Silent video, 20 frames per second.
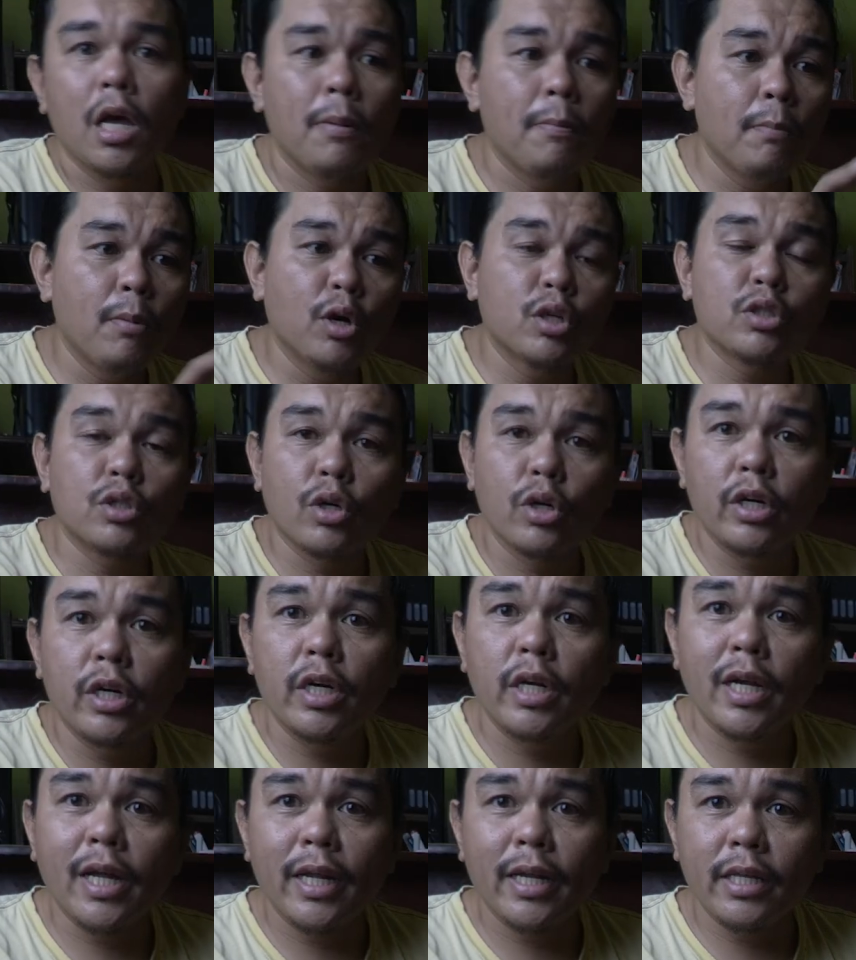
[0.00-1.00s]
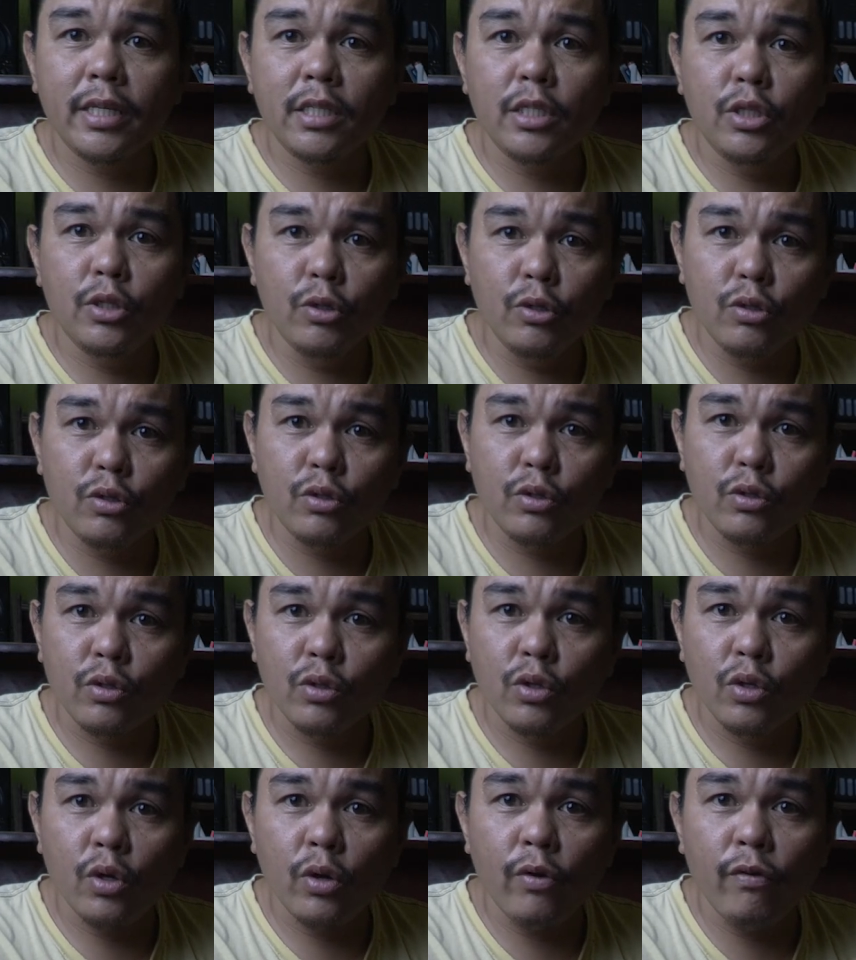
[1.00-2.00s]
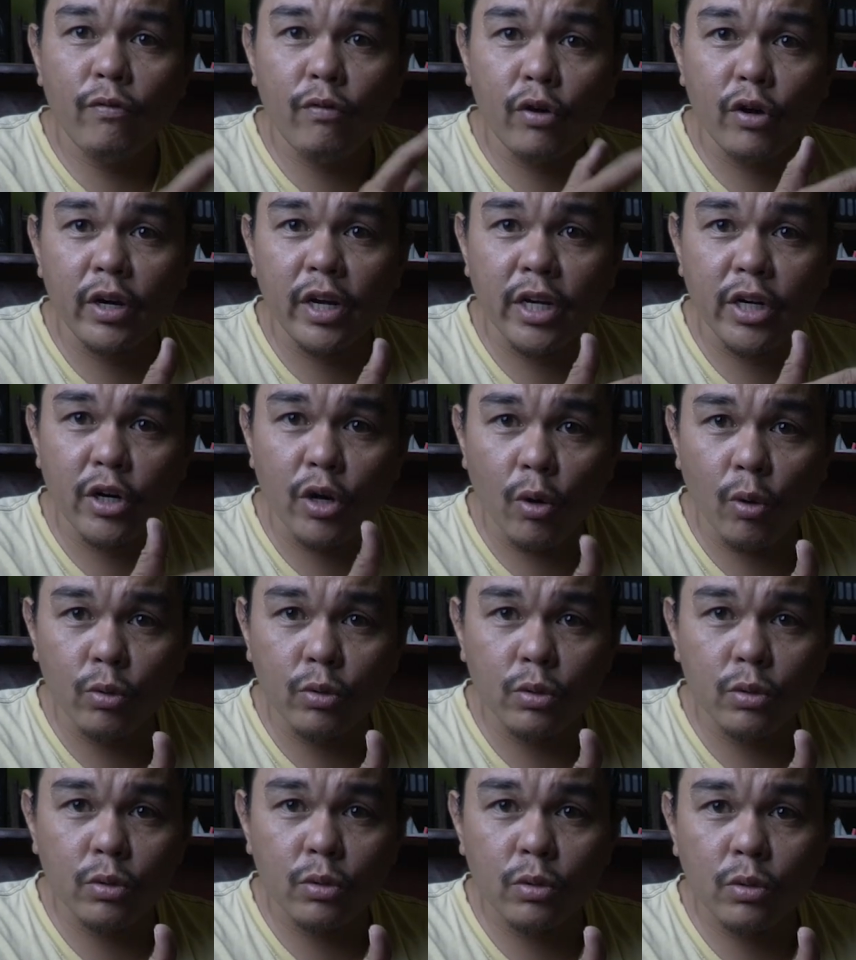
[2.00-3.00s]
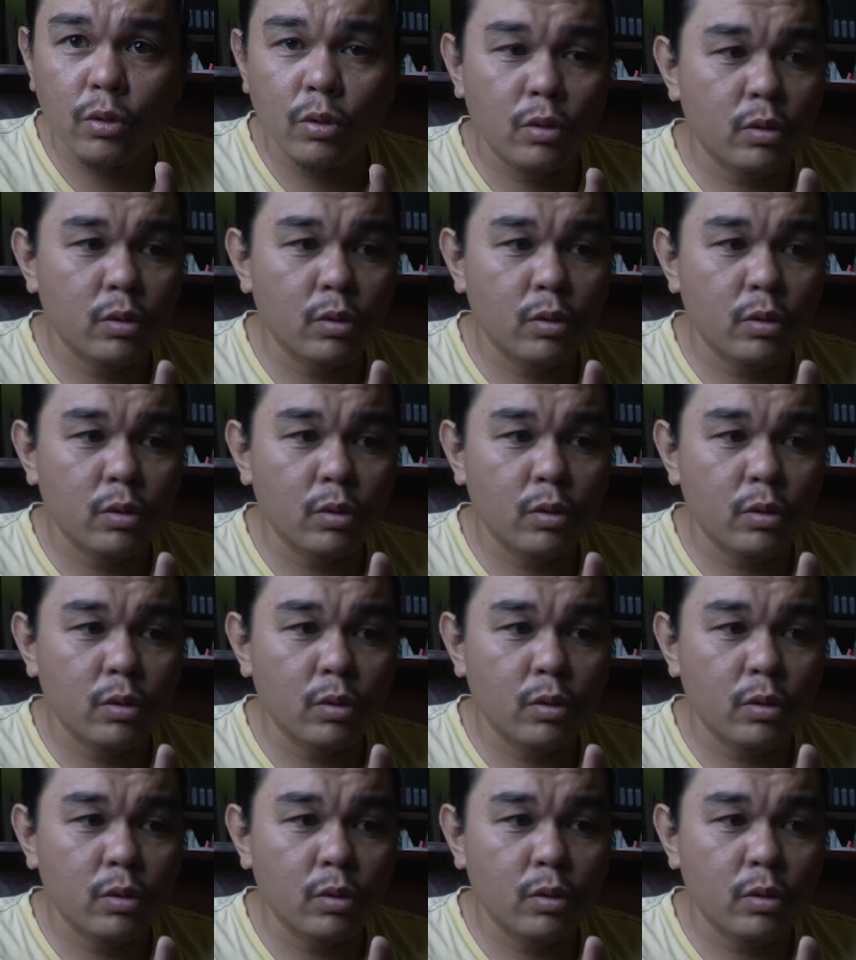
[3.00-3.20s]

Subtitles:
motor that is used for the drones.